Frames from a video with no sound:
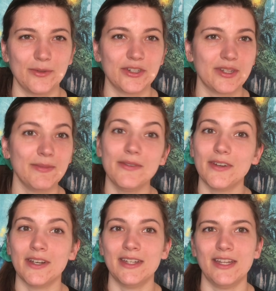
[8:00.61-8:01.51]
which can be
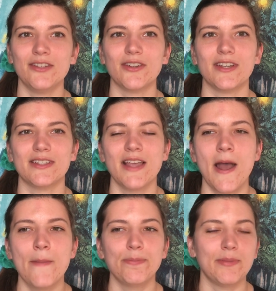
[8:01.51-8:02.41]
very dangerous.
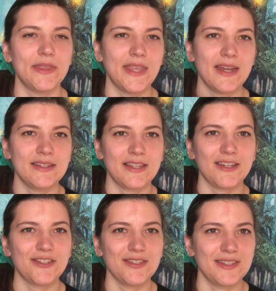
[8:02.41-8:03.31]
But that is
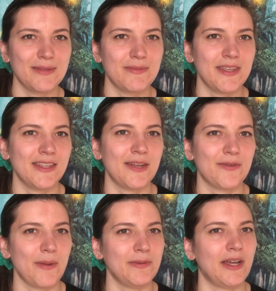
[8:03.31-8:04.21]
actually something that
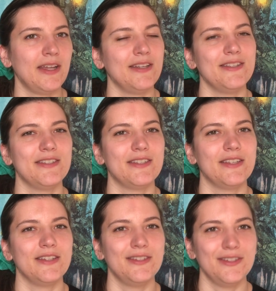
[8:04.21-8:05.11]
reptiles
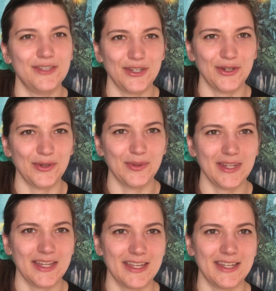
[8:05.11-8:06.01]
do
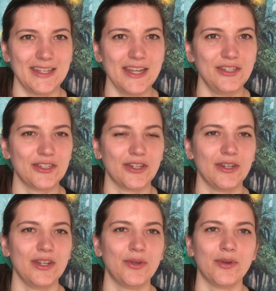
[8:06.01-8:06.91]
in nature
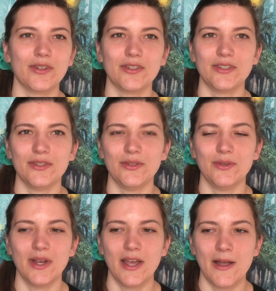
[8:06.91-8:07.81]
in order
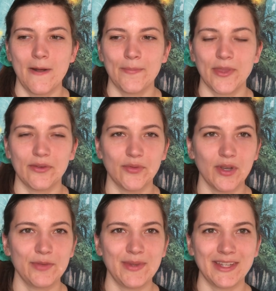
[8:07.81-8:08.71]
to
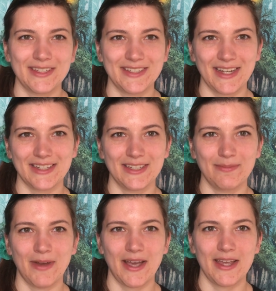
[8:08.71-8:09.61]
avoid being
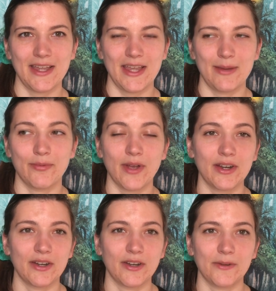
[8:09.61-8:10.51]
detected by a
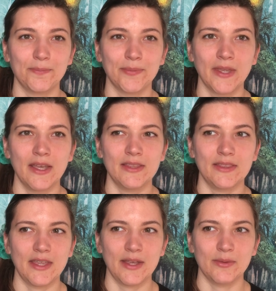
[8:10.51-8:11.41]
predator.
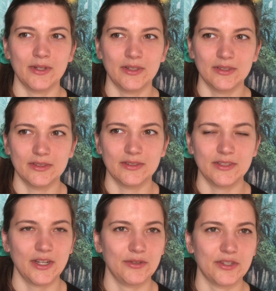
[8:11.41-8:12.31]
They will,
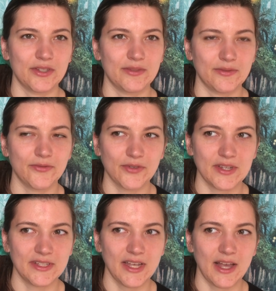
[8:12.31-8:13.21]
you know, just
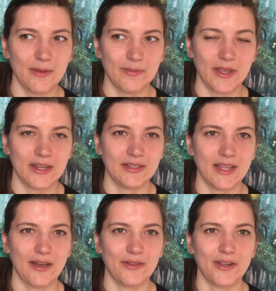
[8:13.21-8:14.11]
freeze up and
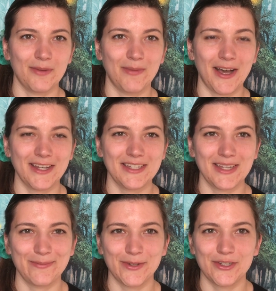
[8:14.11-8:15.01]
allow their body
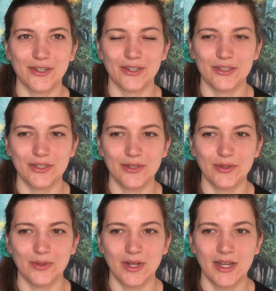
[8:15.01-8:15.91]
temperature
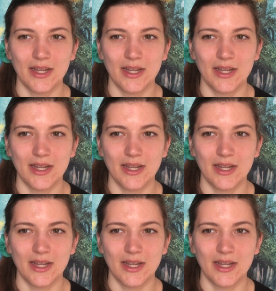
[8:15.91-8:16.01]
to